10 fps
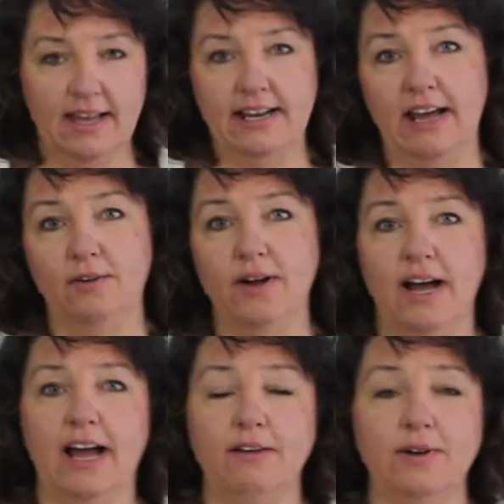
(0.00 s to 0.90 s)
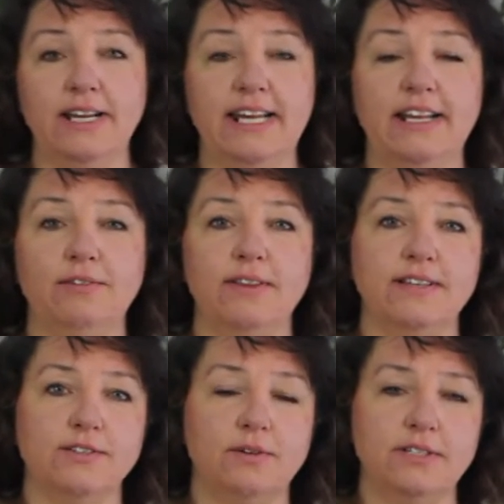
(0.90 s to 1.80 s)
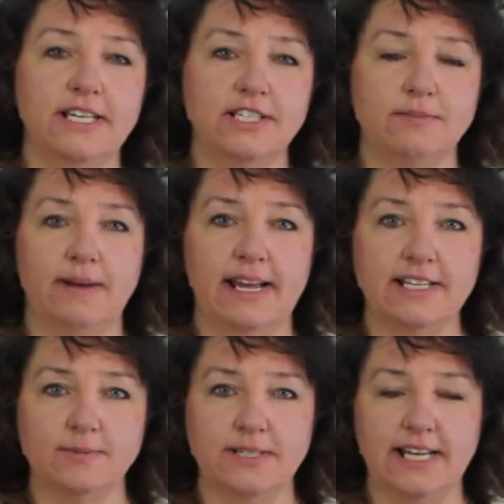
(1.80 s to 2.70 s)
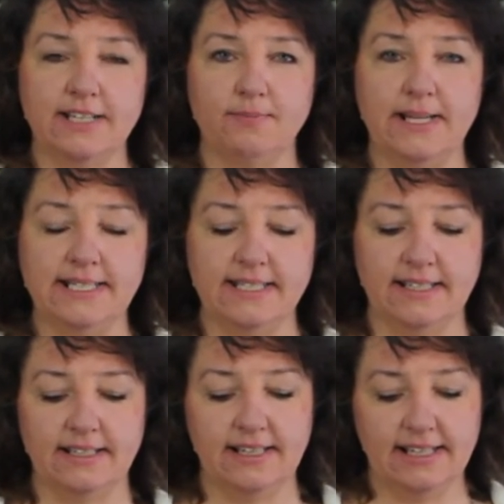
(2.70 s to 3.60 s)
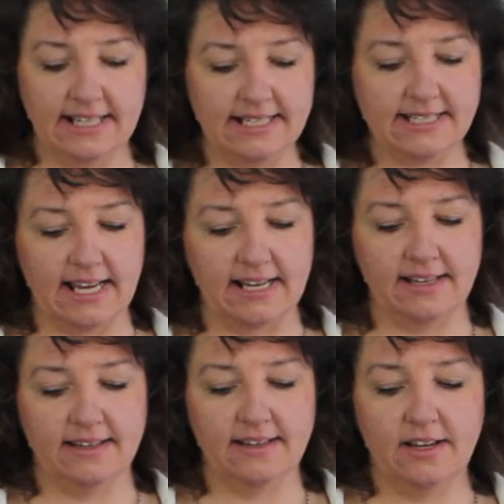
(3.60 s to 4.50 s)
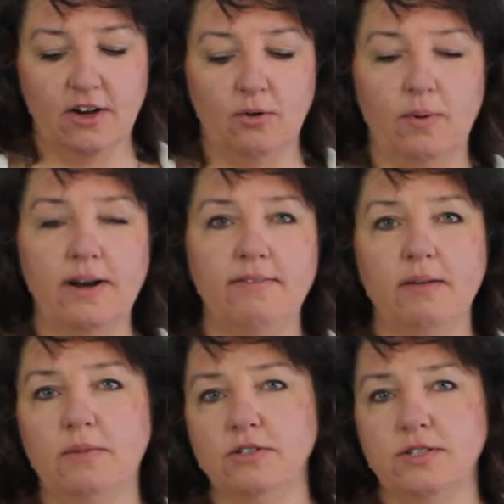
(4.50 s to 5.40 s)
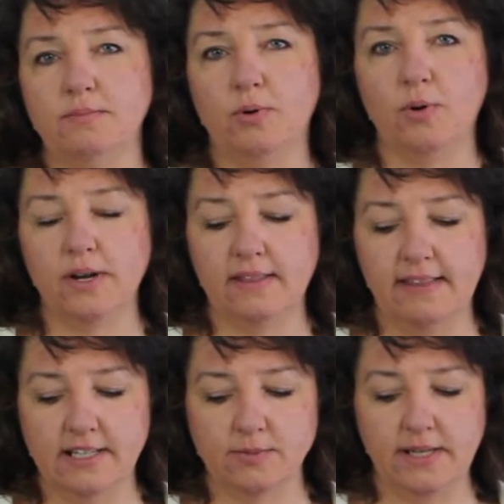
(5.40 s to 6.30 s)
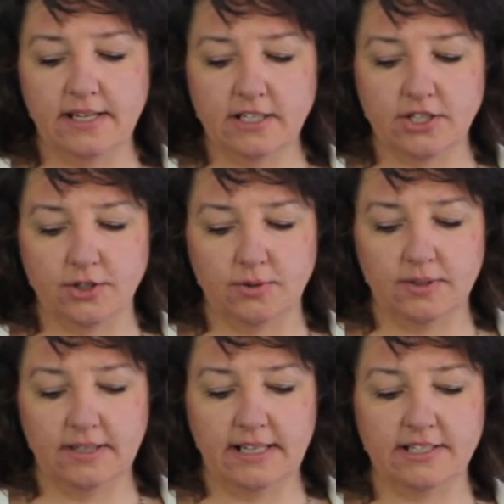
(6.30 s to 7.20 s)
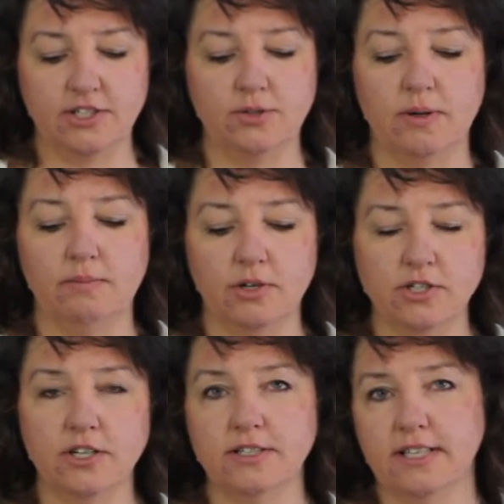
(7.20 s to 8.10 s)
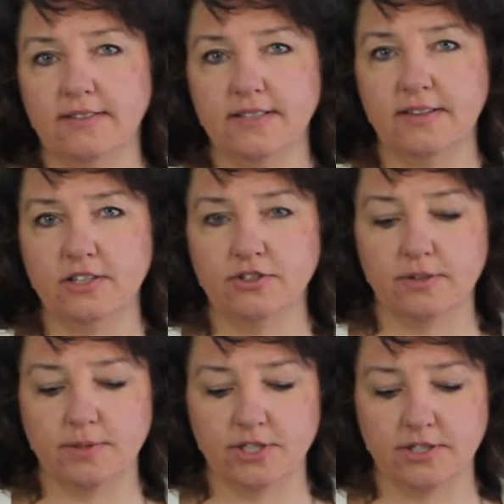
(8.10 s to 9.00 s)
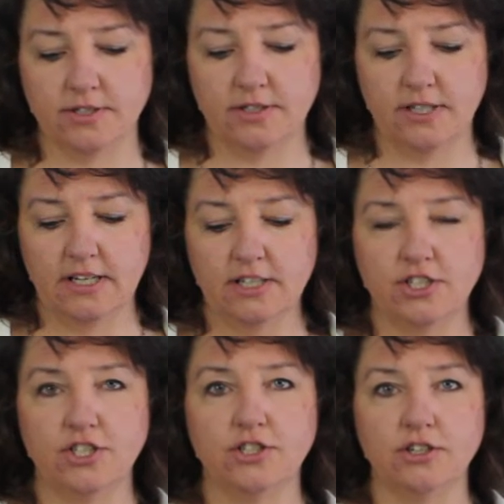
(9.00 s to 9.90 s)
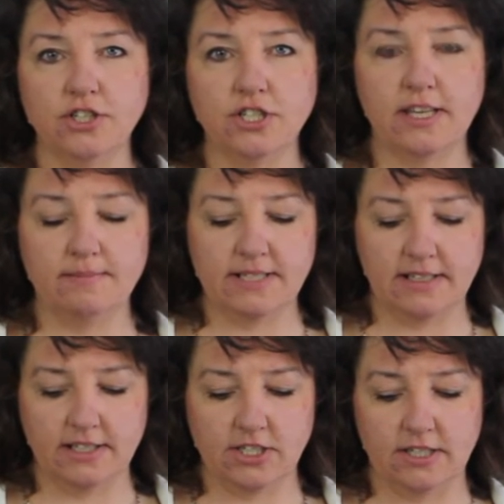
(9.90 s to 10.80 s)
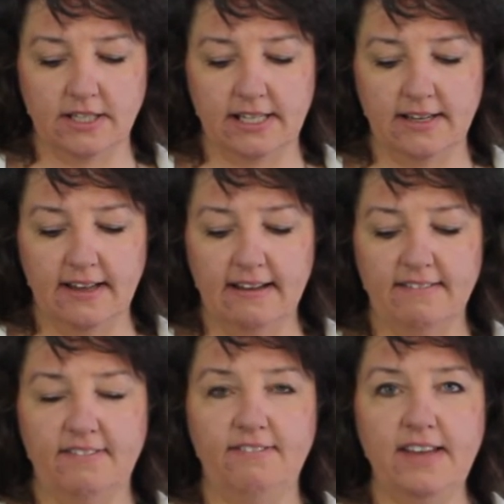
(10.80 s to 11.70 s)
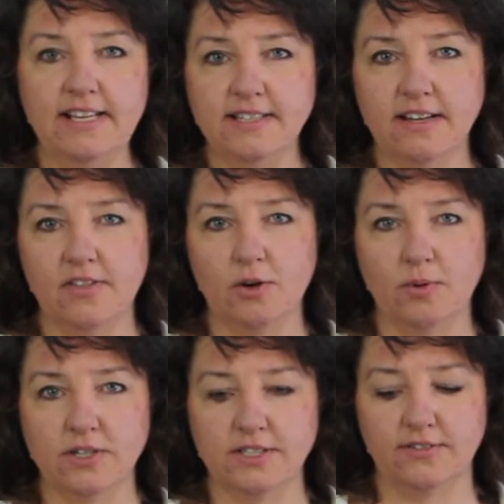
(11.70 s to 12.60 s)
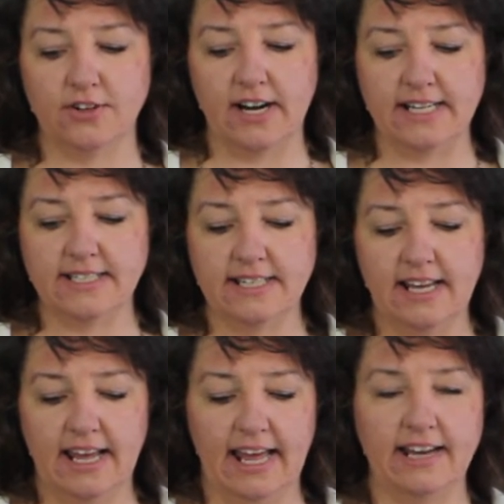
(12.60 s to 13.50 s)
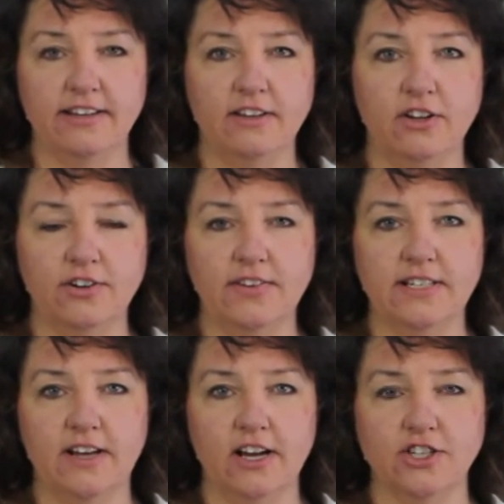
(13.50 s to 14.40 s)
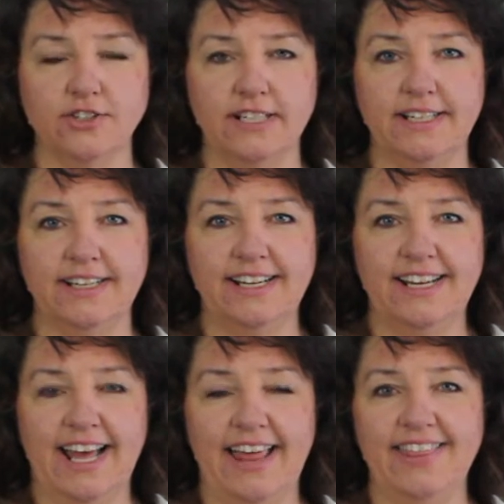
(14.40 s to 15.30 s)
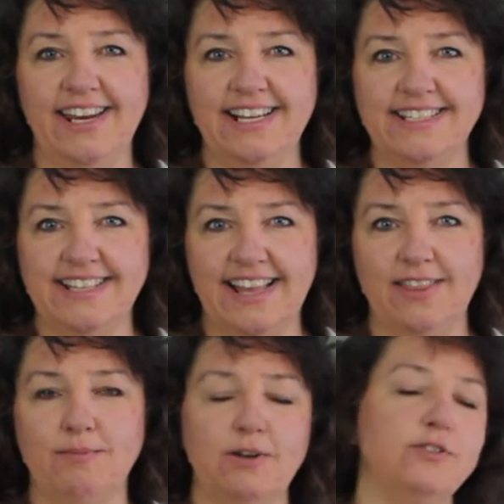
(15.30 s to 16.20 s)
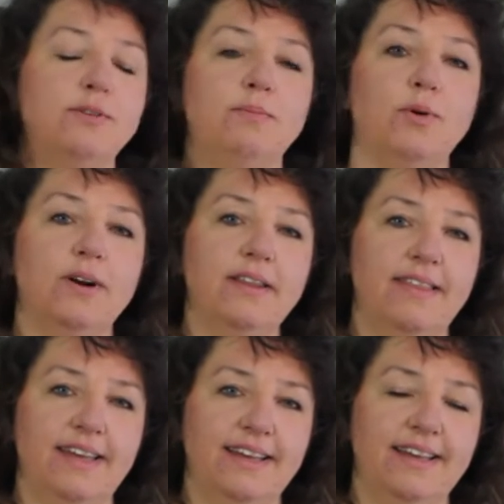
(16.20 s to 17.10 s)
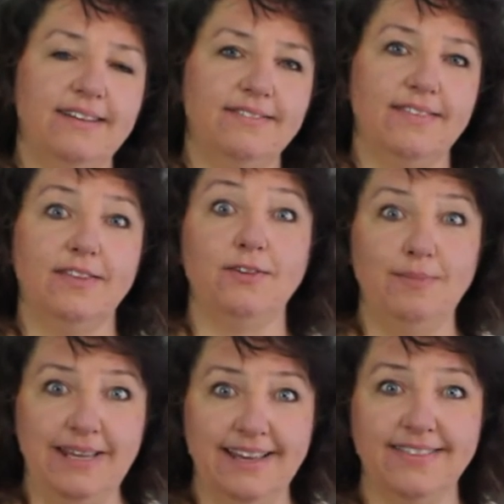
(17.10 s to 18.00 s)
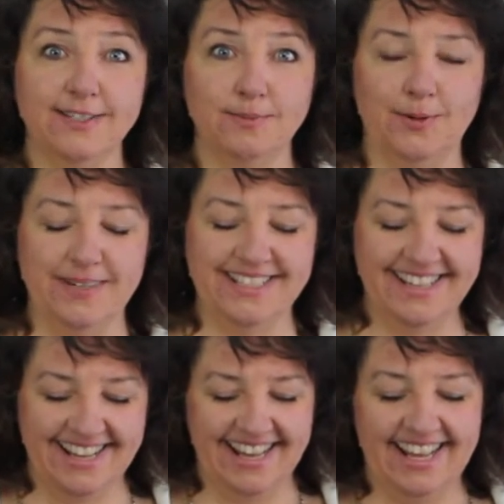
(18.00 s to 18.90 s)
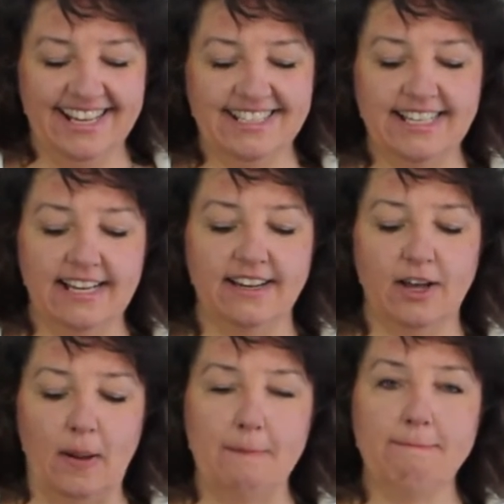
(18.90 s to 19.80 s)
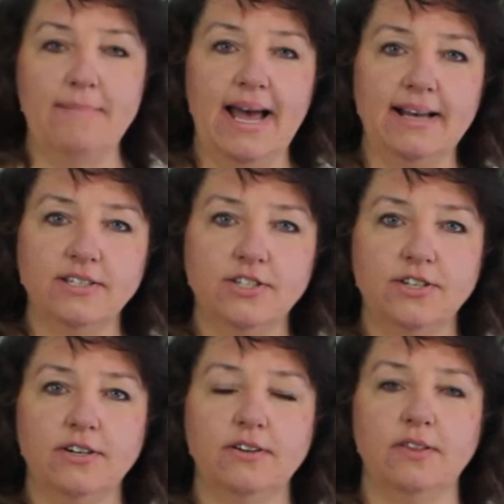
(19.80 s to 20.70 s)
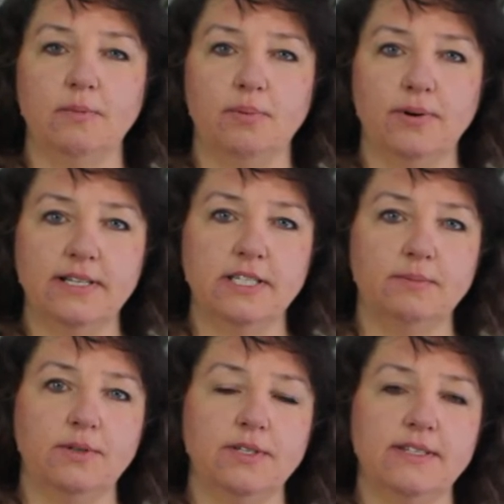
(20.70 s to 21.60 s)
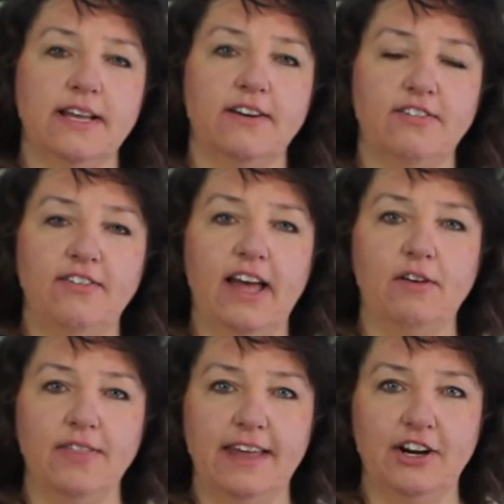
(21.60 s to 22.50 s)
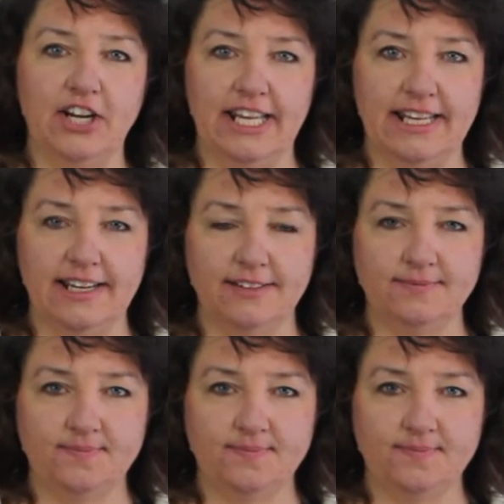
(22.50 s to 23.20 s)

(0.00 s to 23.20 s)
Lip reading: Now, I want to end with this quotation by Ezra Taft Benson. He said, "One of the most important things we can do is to immerse ourselves in the scriptures, search them diligently, feast on the words of Christ, and to learn the doctrine." And then he said the most important thing to me at this moment. He said, "Master the principles that are found therein."